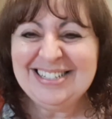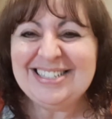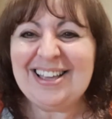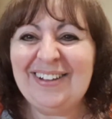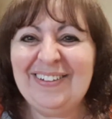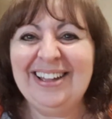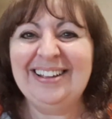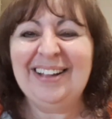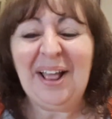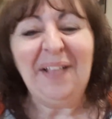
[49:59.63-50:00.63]
So
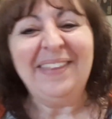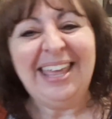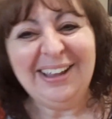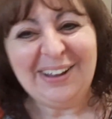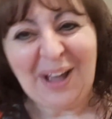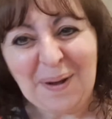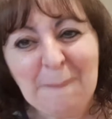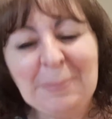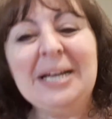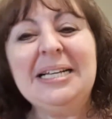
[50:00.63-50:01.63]
there you go.
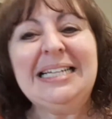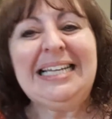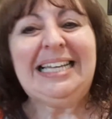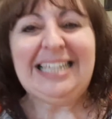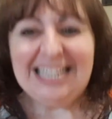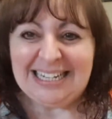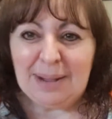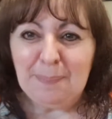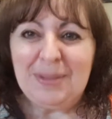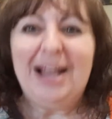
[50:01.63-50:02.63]
Get up,